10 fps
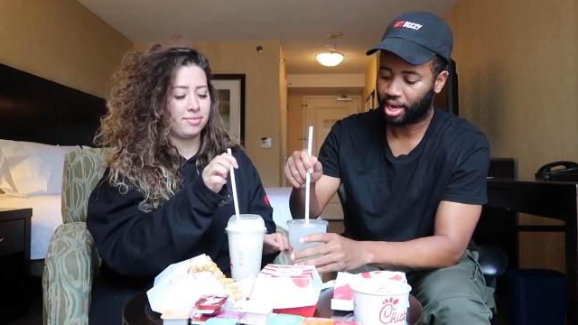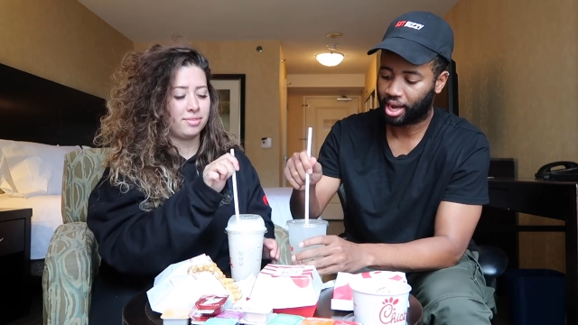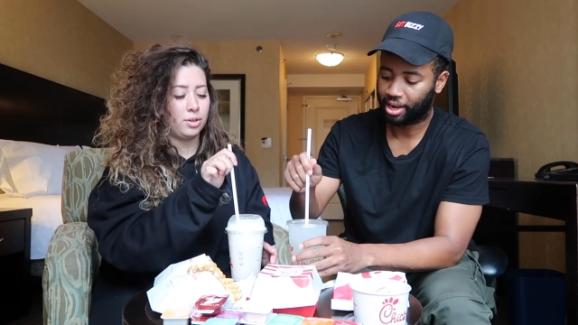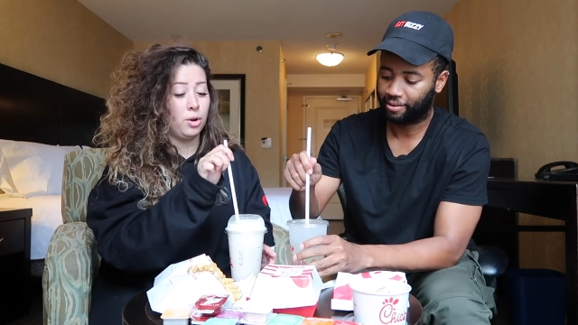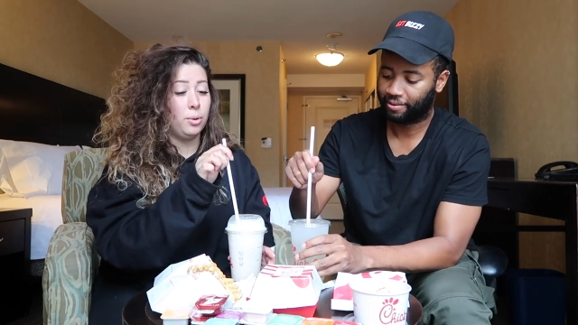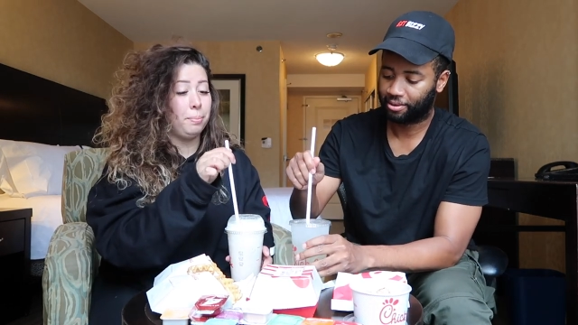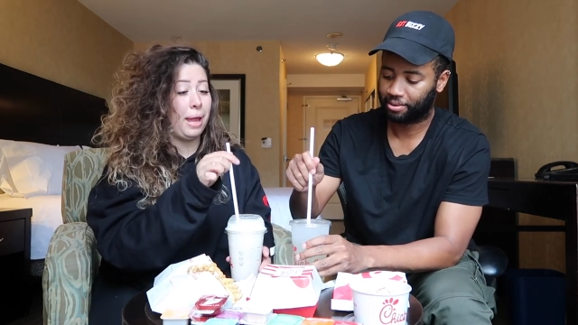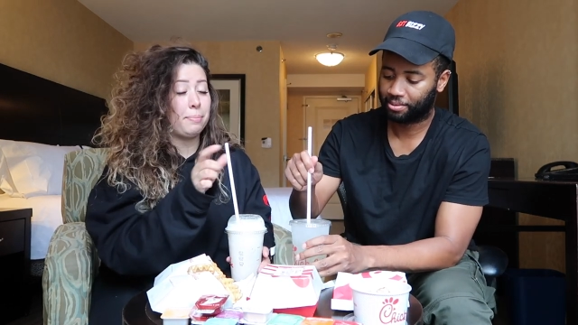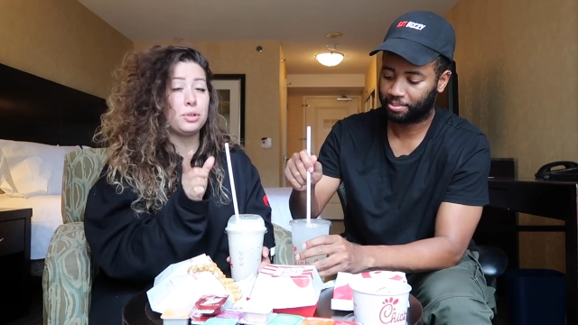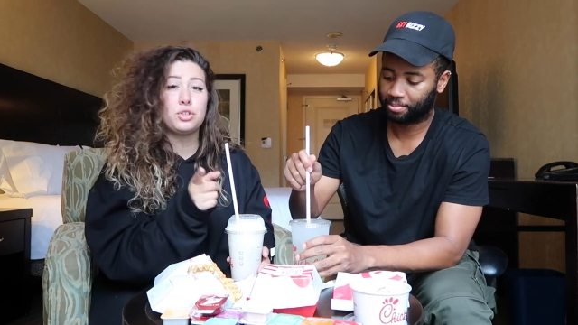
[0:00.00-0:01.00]
Speaker 1: Hi. Oh,
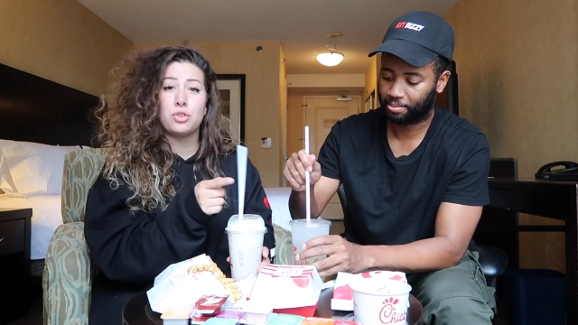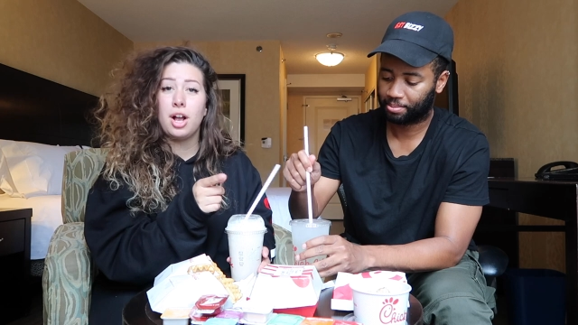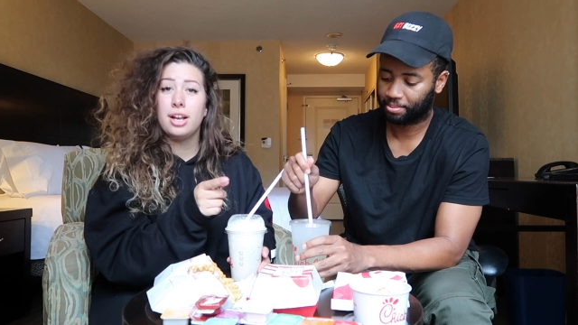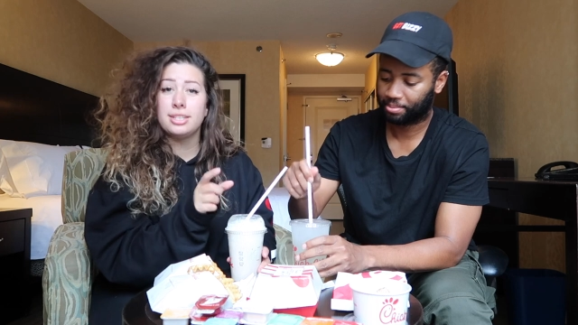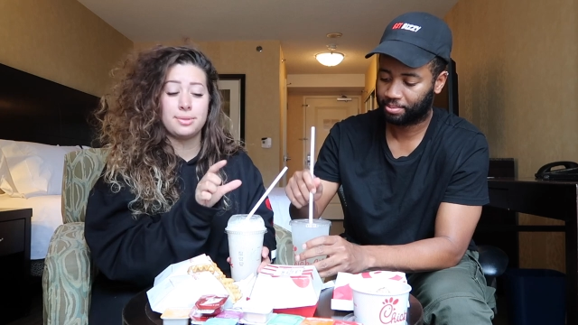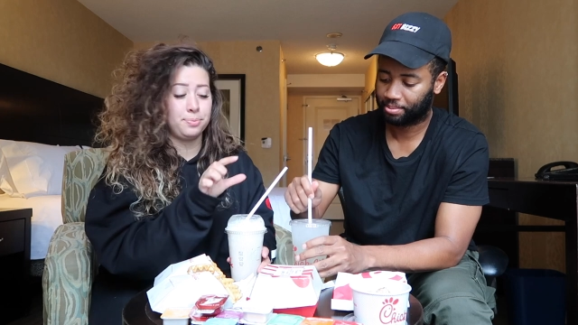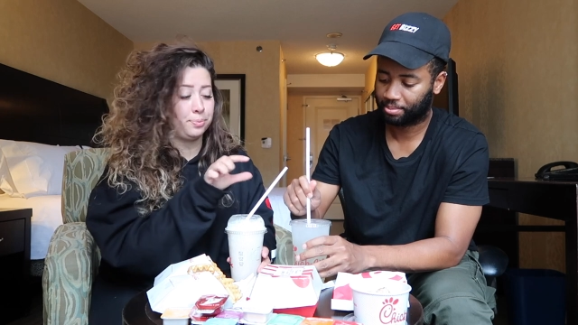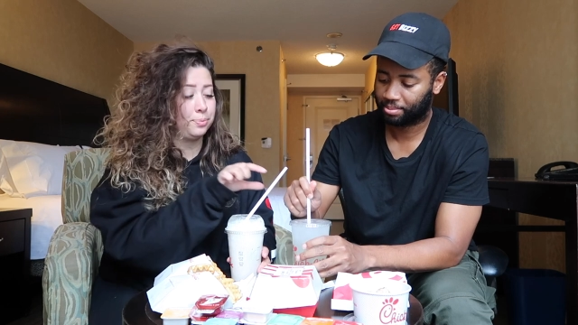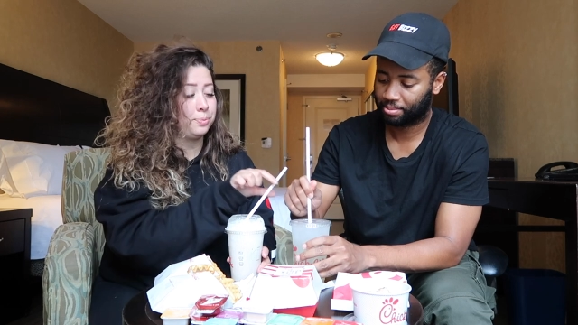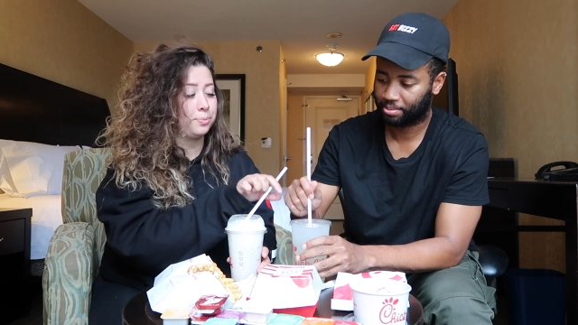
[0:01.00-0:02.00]
paper straws.
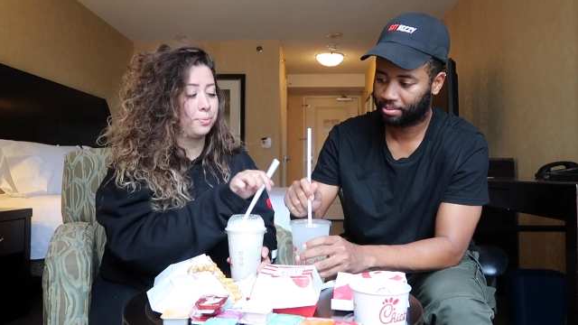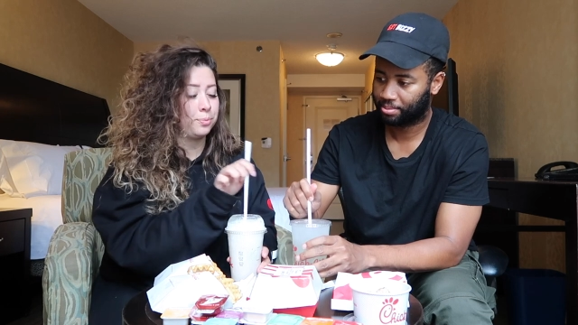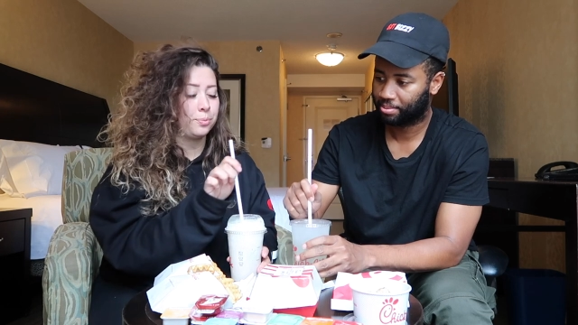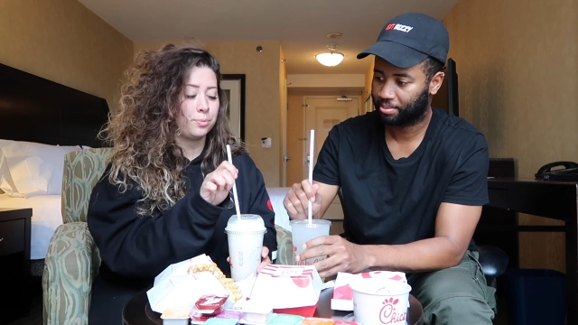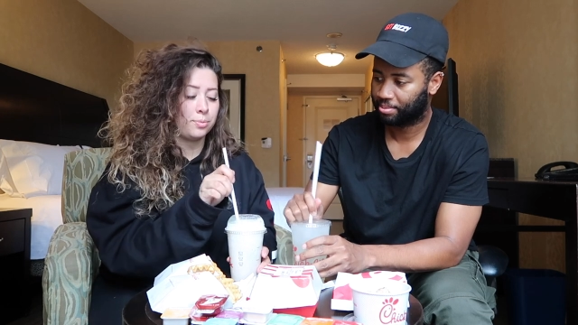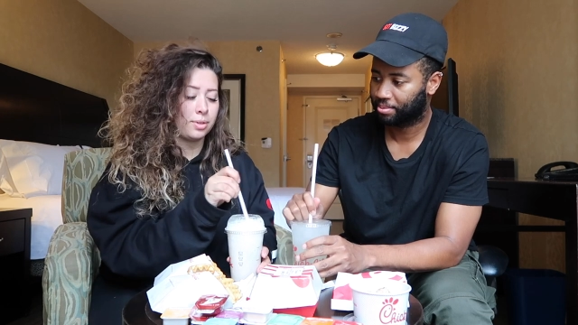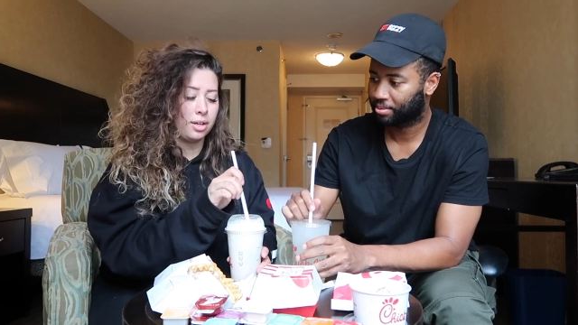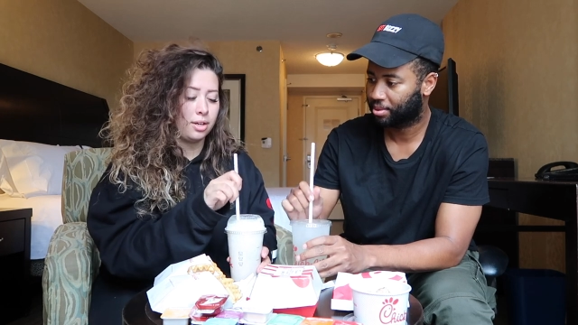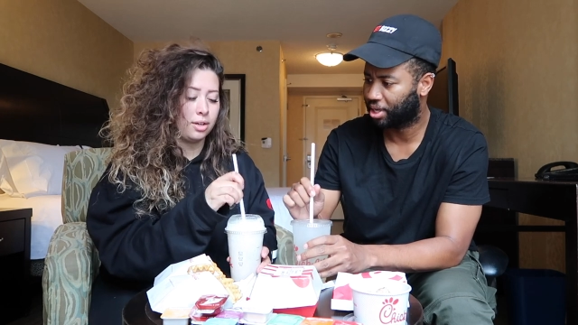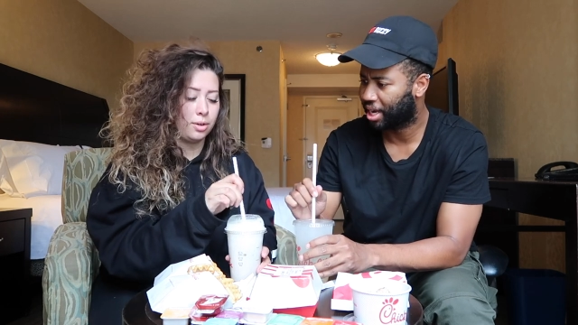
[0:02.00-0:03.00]

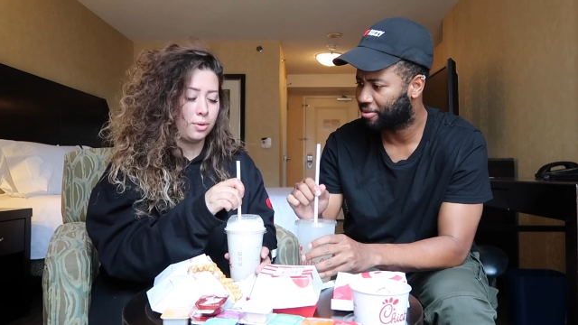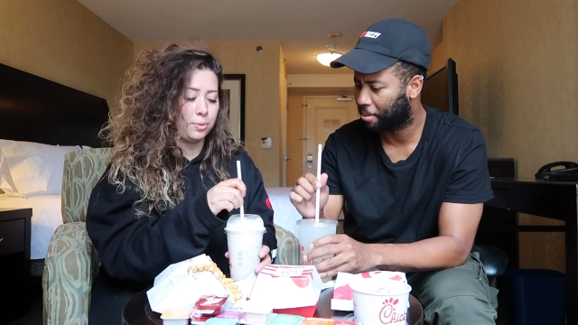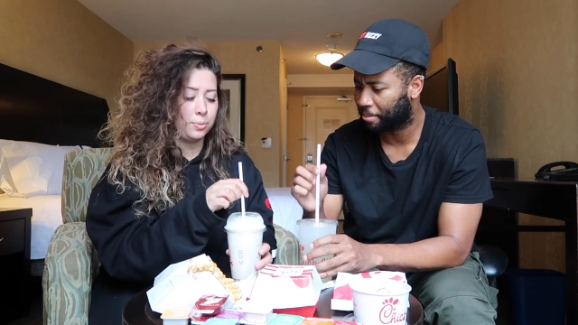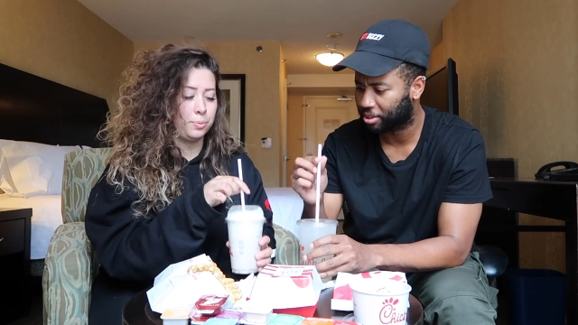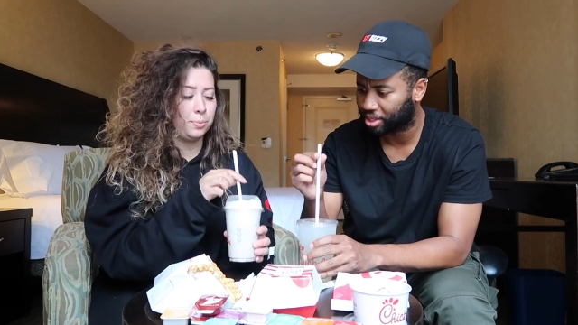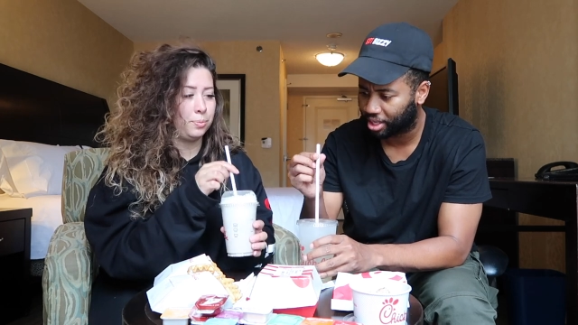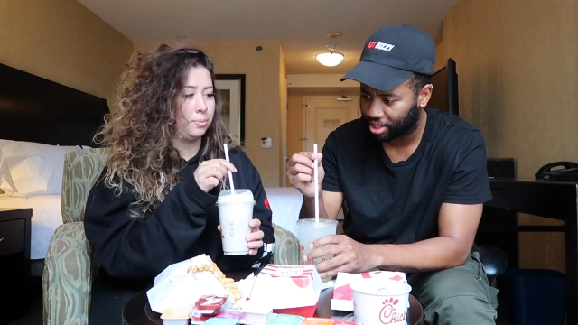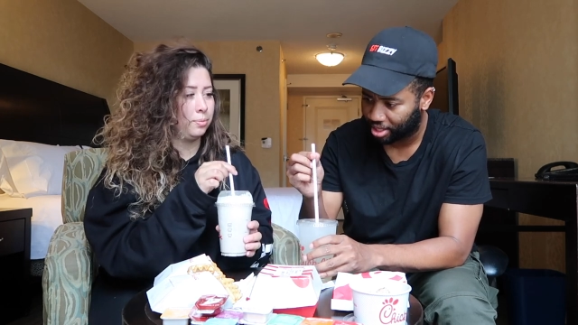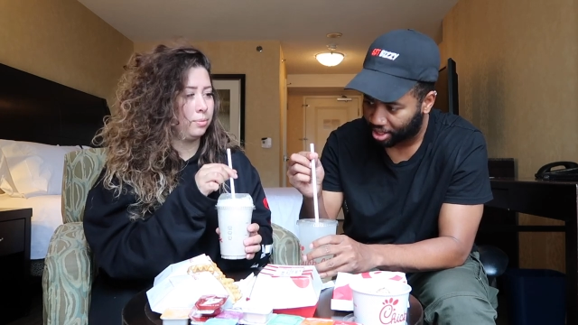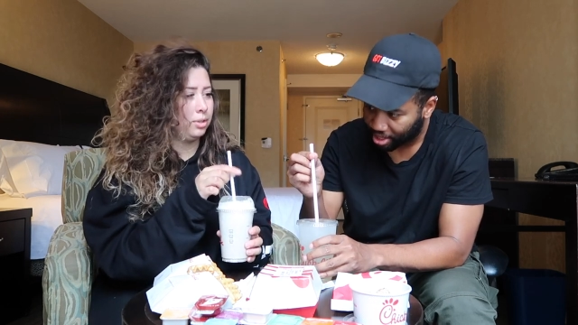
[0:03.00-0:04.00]
Speaker 2: You have the paper straw?
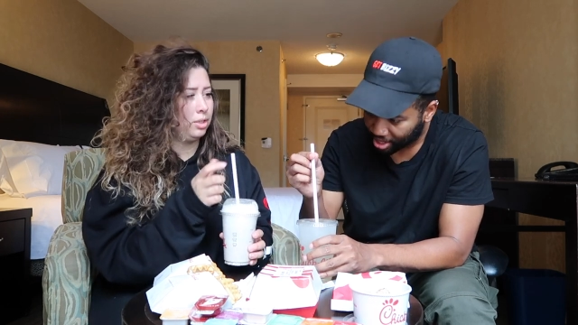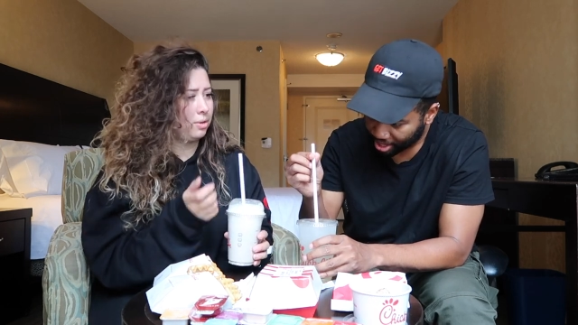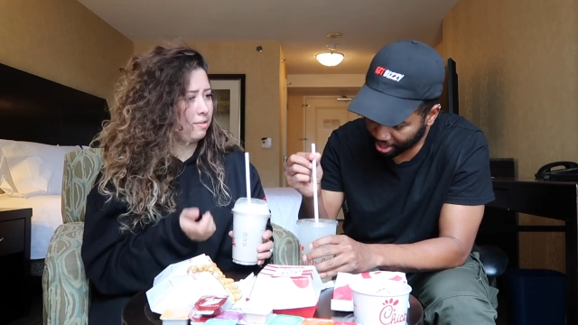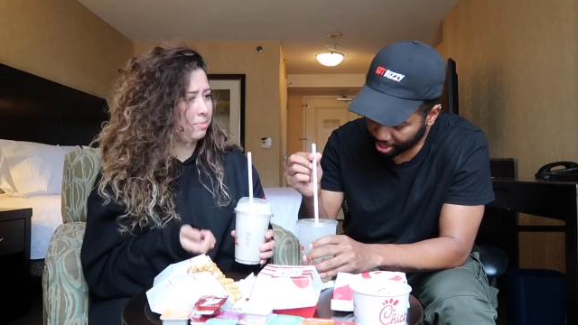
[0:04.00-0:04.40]
Speaker 1: You don't